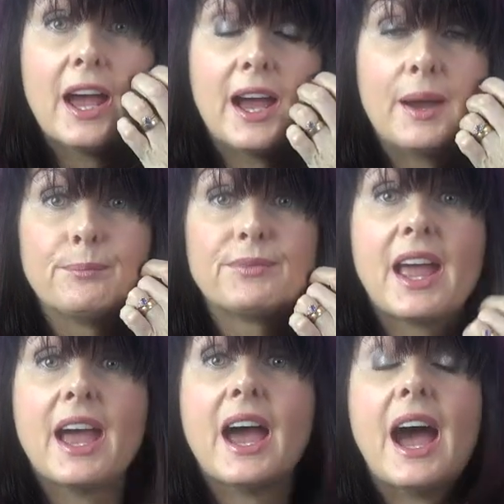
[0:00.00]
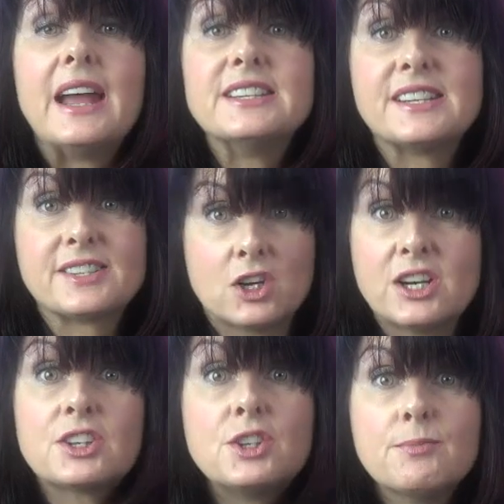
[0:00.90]
Um, and it's
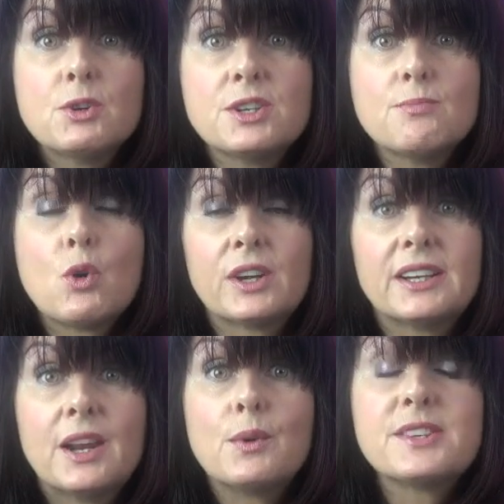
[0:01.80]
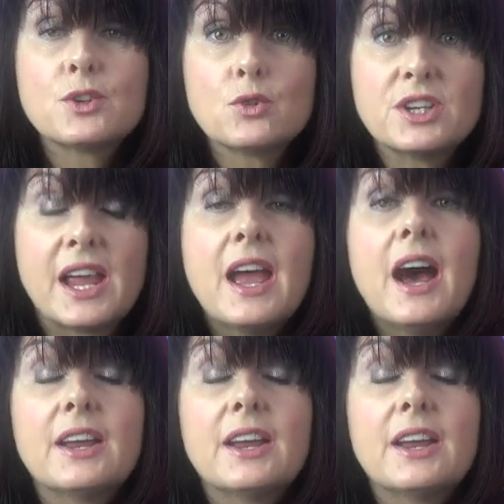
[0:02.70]
not actually Monday morning now, it's Sunday.